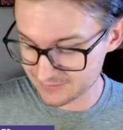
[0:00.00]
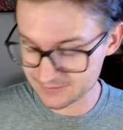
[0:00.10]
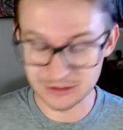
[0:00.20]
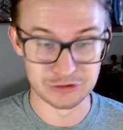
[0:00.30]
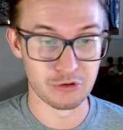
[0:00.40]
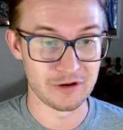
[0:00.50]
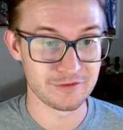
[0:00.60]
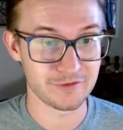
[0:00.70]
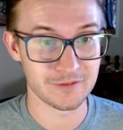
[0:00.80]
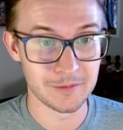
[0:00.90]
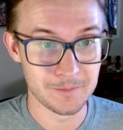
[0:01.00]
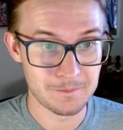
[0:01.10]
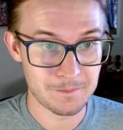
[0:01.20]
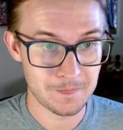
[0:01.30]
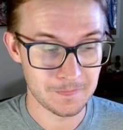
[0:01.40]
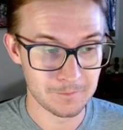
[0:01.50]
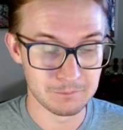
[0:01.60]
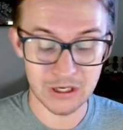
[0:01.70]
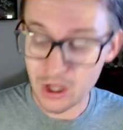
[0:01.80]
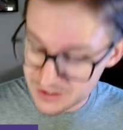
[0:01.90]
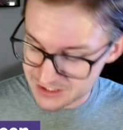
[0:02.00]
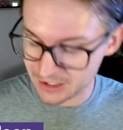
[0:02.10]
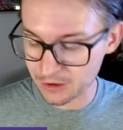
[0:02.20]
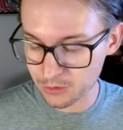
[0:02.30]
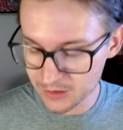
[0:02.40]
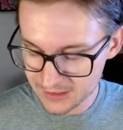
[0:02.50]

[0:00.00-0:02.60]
good grief. But also,